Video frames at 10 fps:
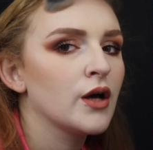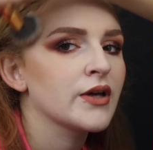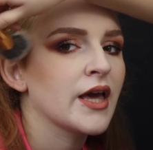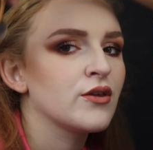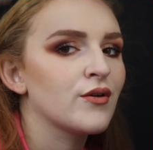
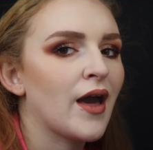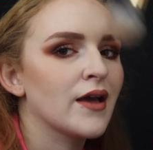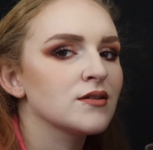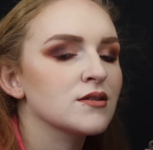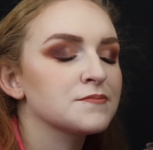Okay, you
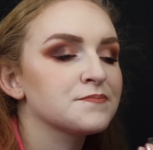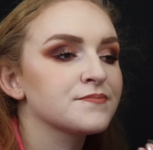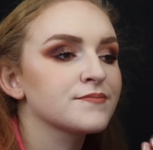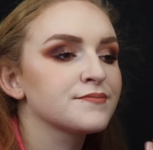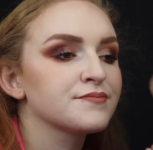guys.
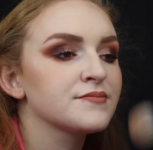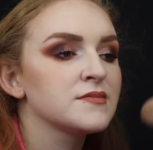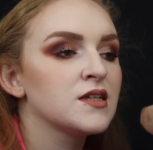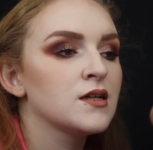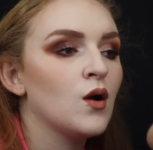
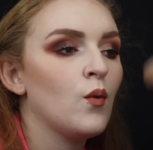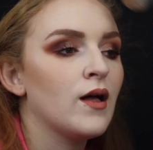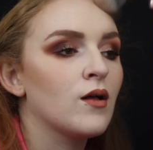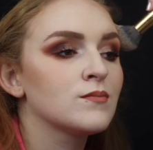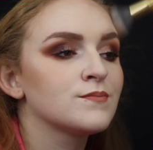
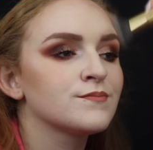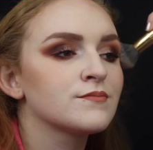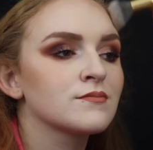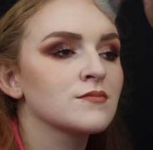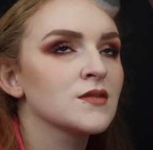Well,
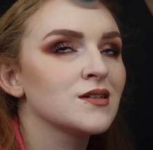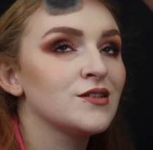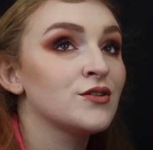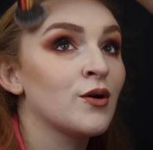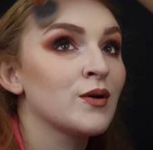
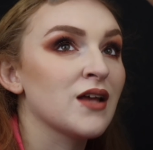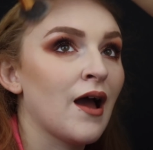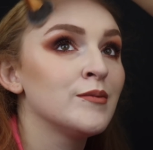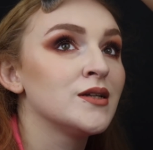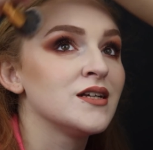you know what
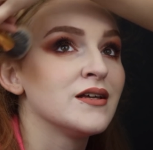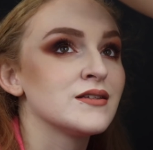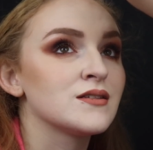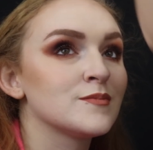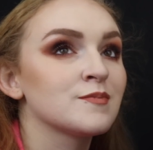time it
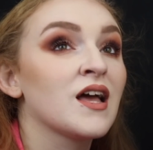is.